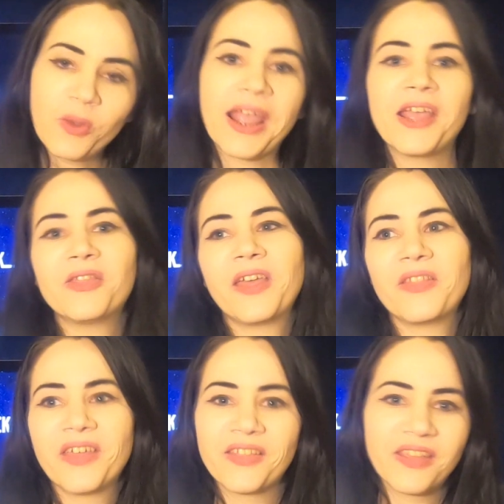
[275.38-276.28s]
way,
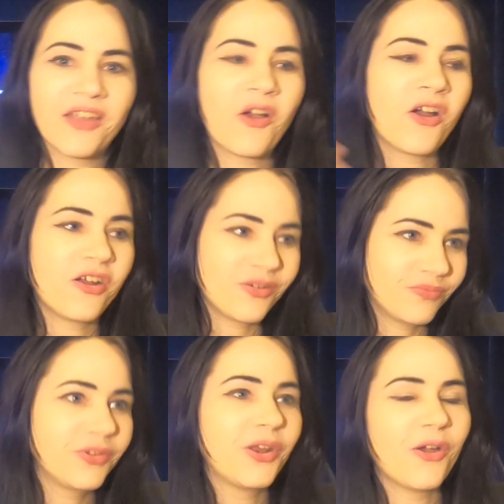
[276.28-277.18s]
they, they, they are,
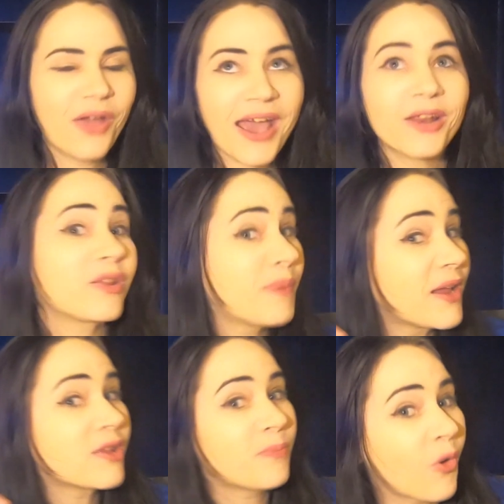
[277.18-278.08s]
you know, at a
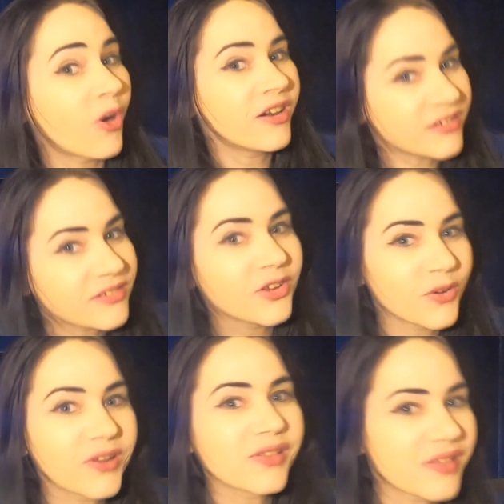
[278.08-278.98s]
spaceport,
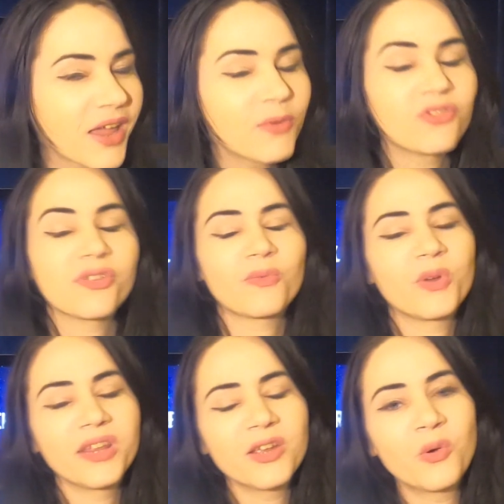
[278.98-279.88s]
you can say, which is
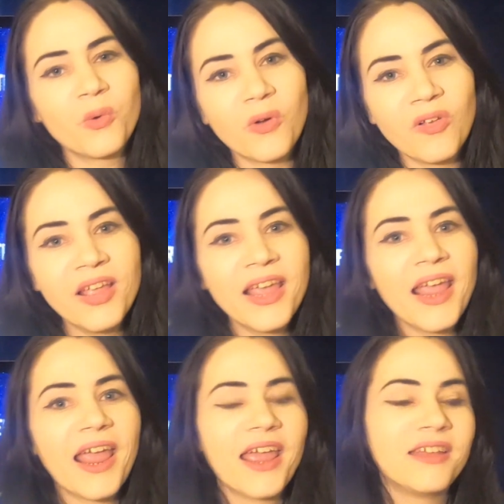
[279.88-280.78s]
really cool.
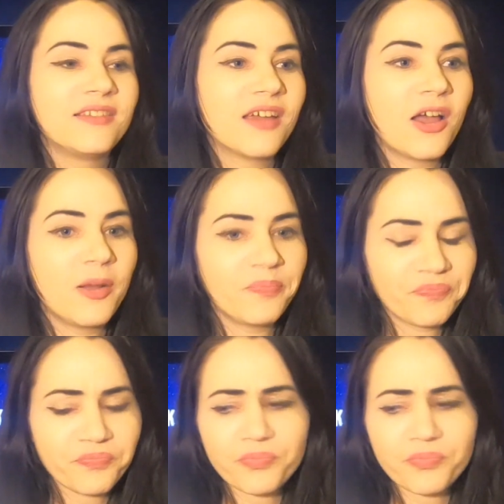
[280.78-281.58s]
And um,